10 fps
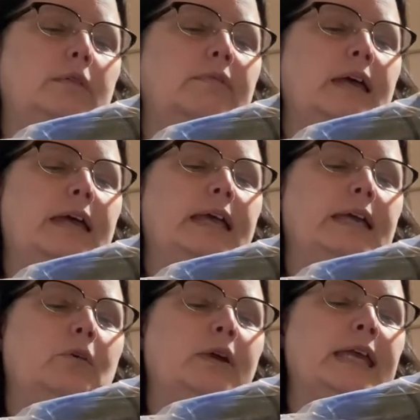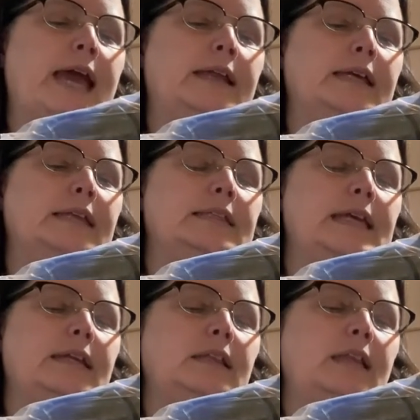got a organic
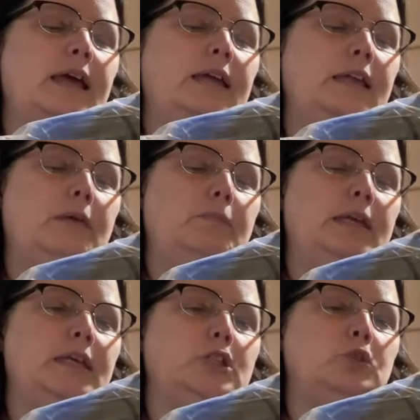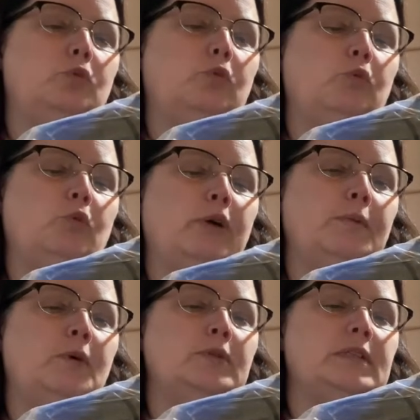dandelion and peach
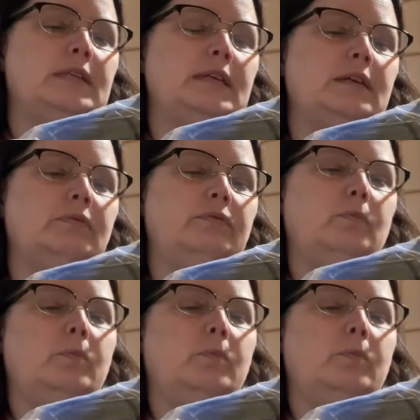rooibos tea.